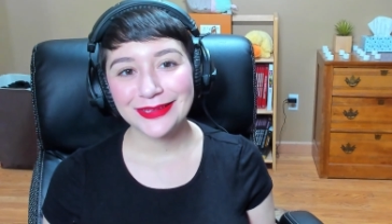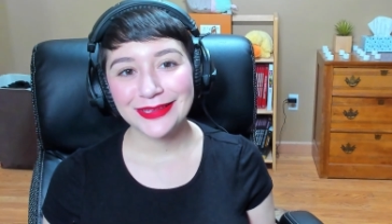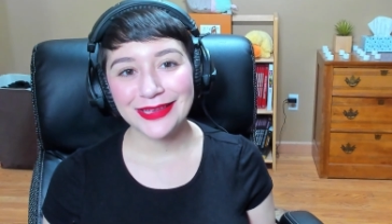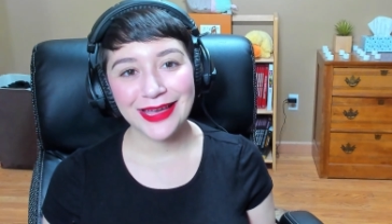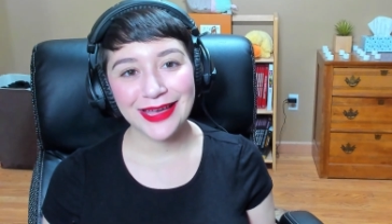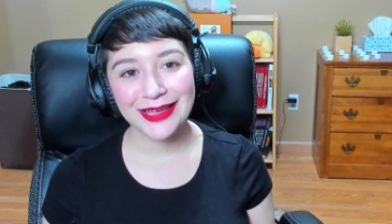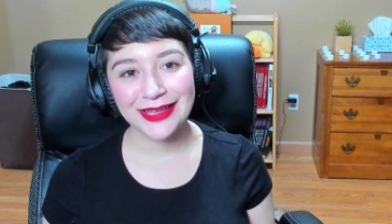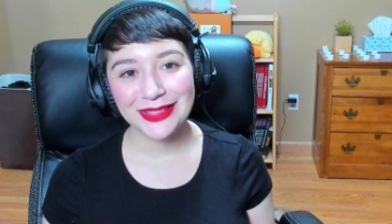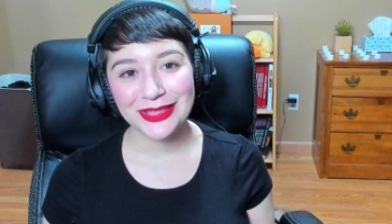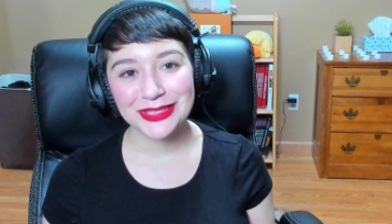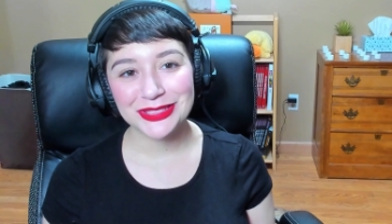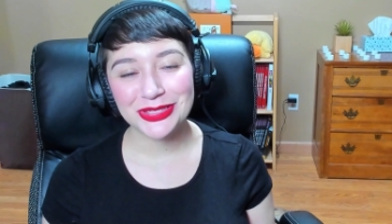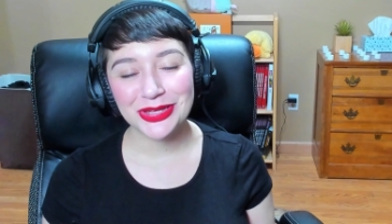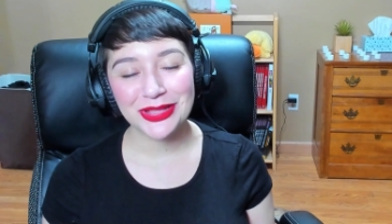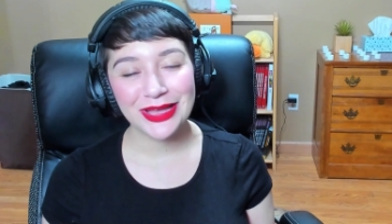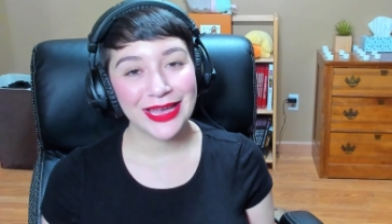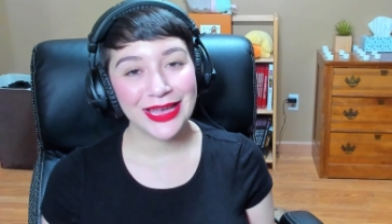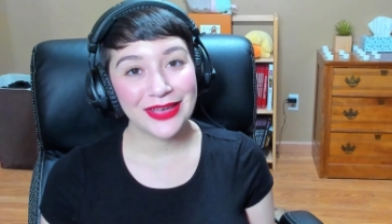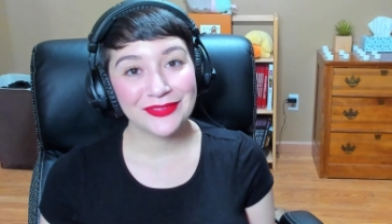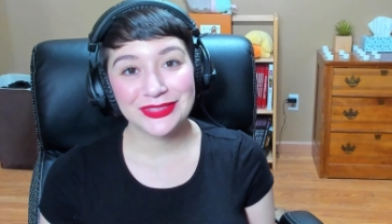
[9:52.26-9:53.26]
yeah, that's
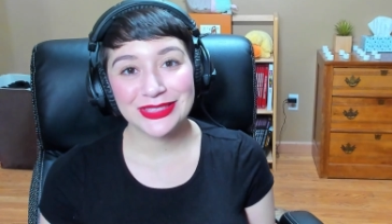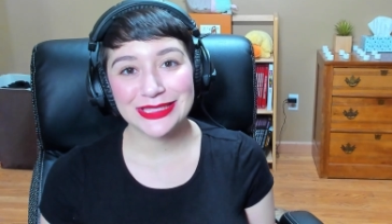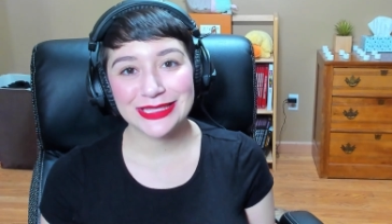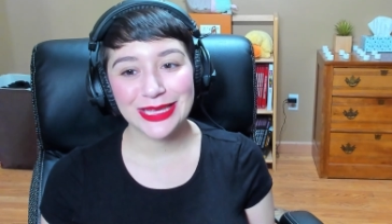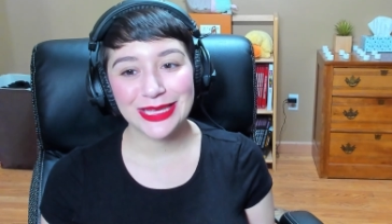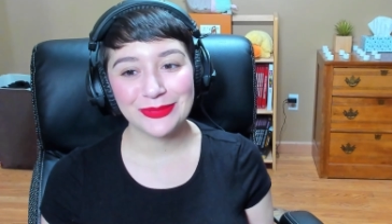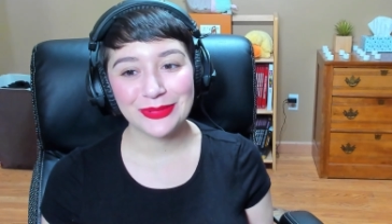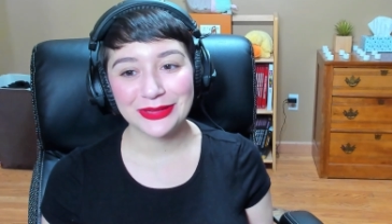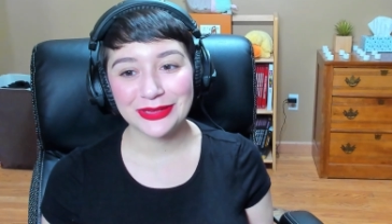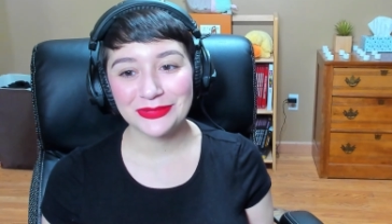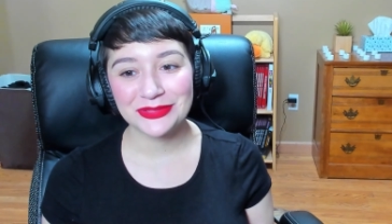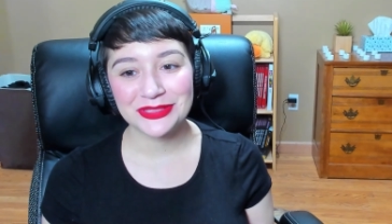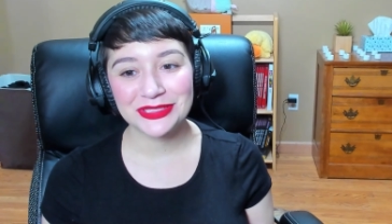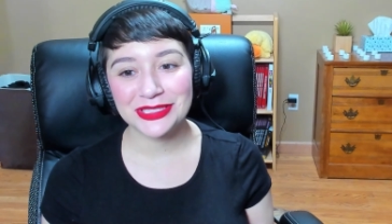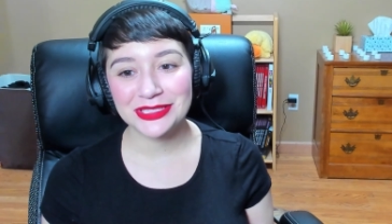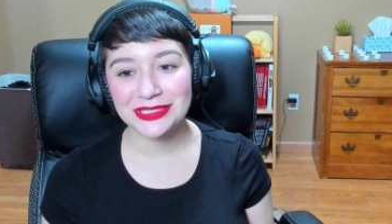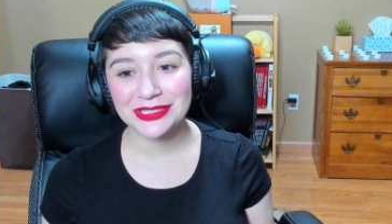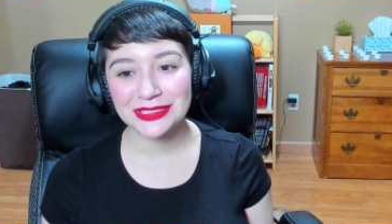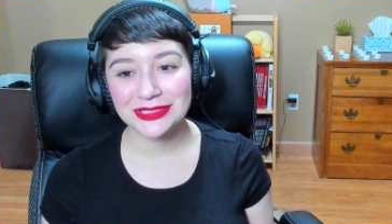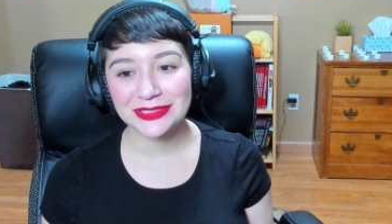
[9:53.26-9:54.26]
all I have to say about it. It
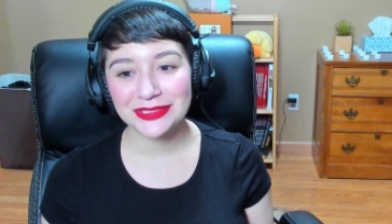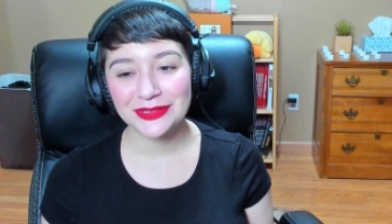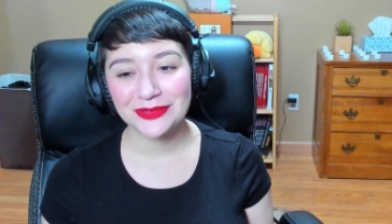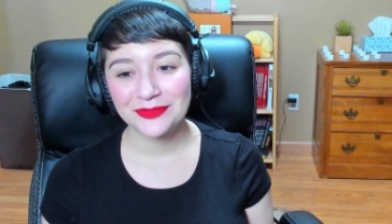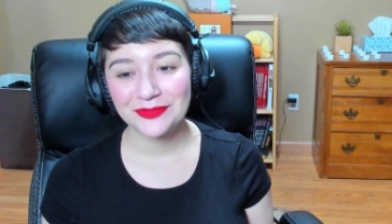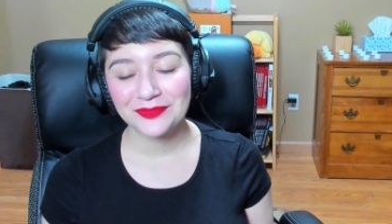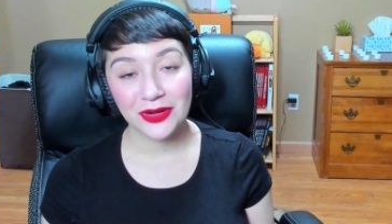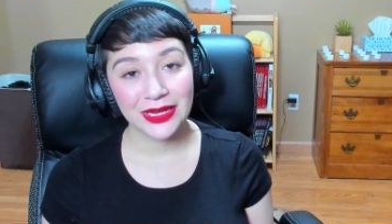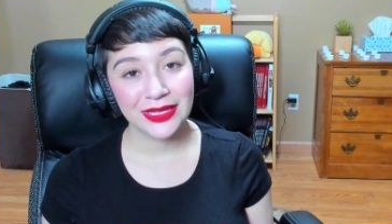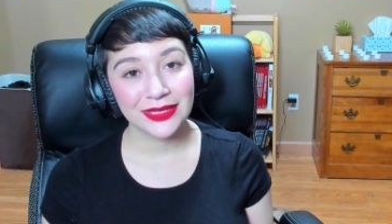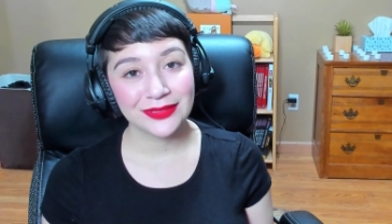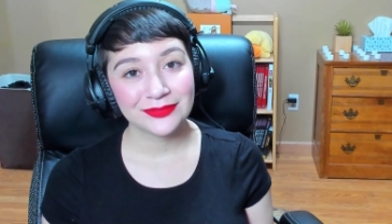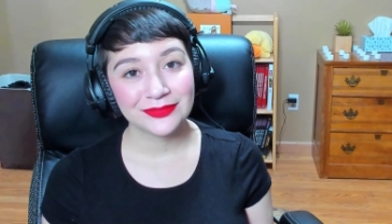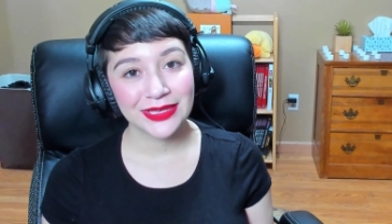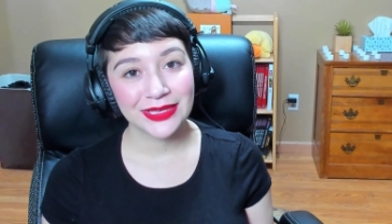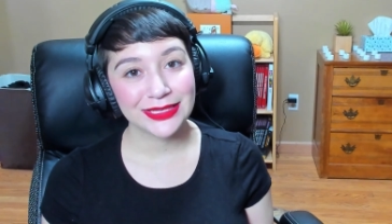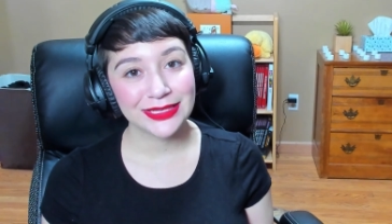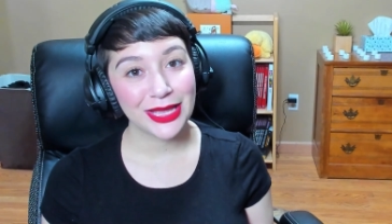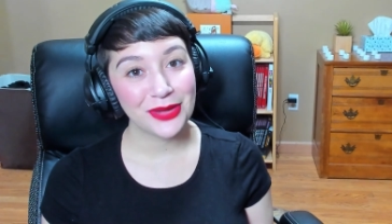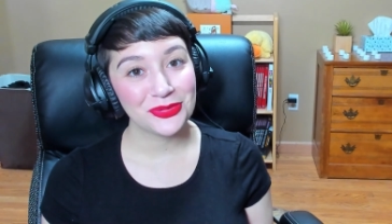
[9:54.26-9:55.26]
was just great.
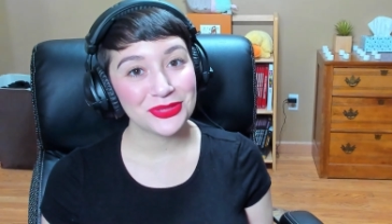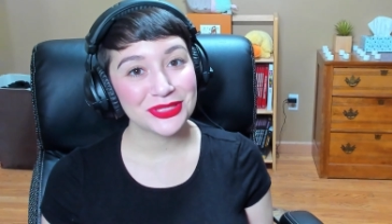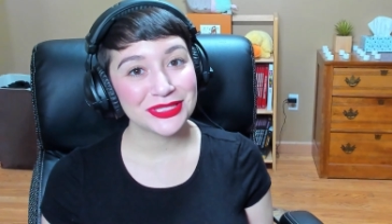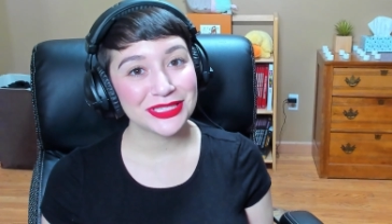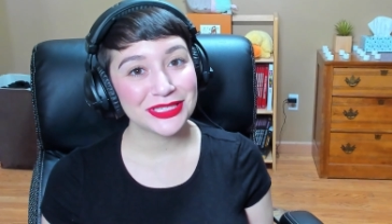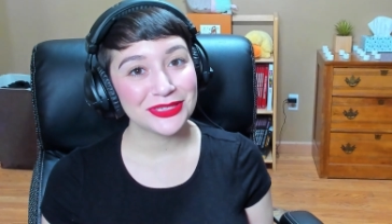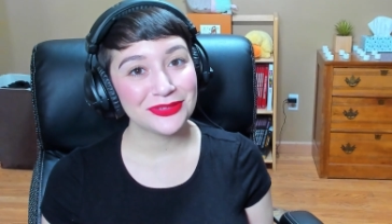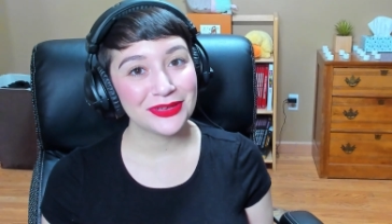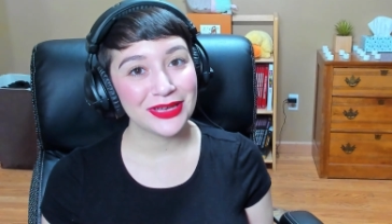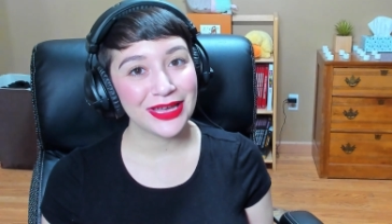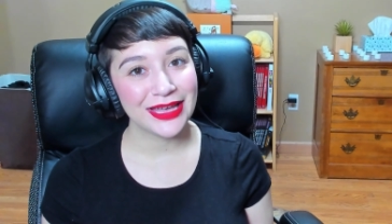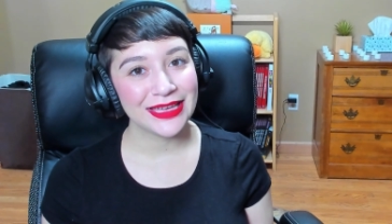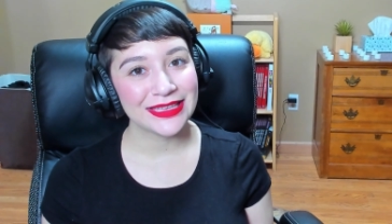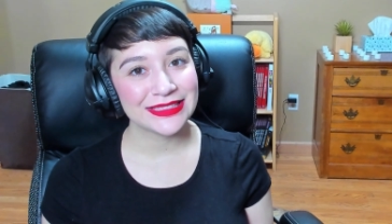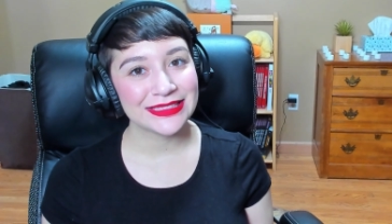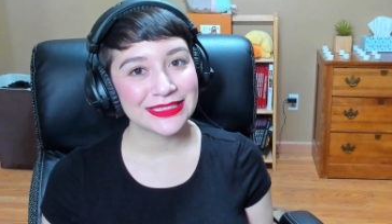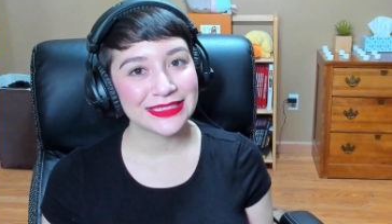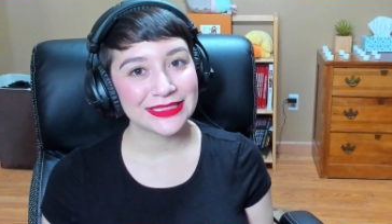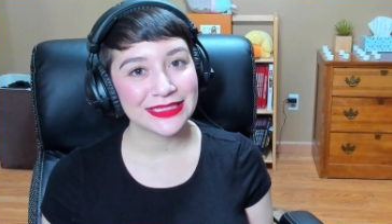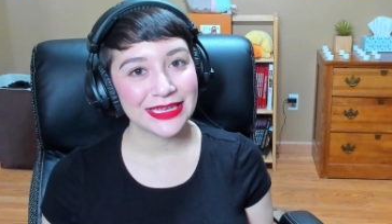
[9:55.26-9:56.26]
And I will see you
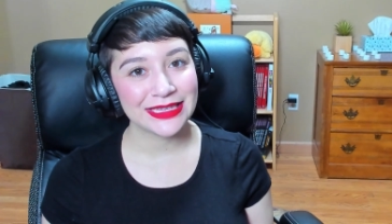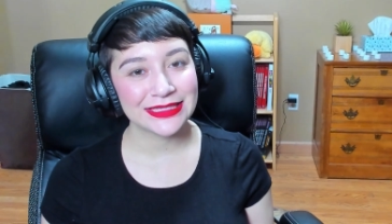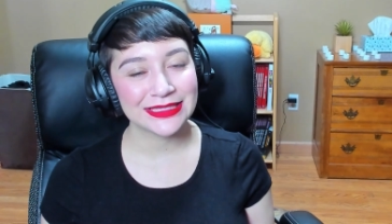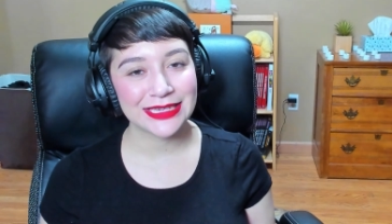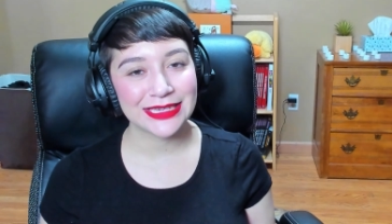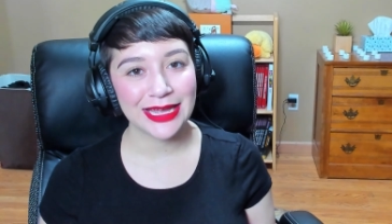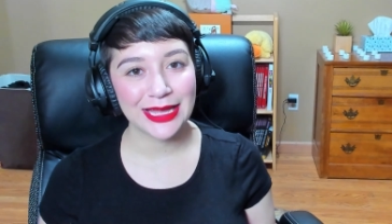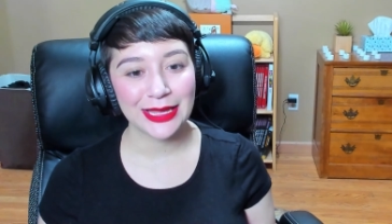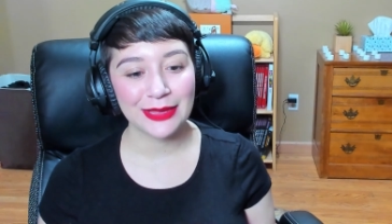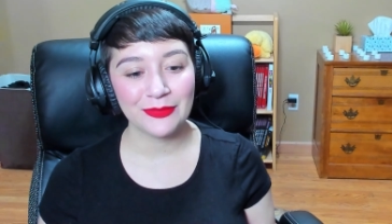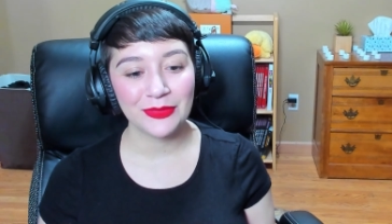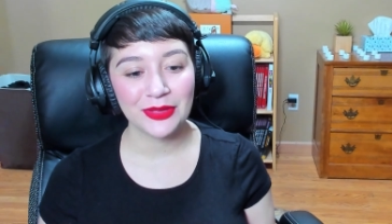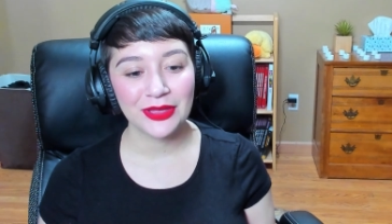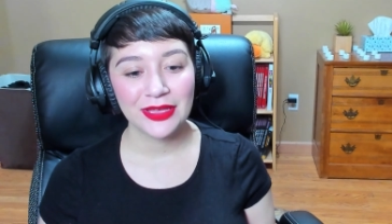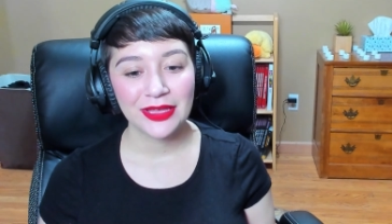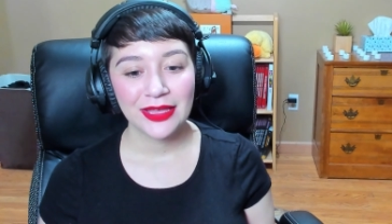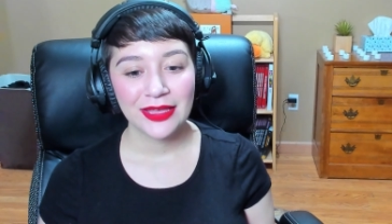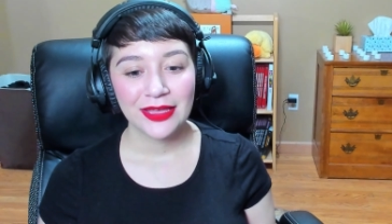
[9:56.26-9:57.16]
guys next time.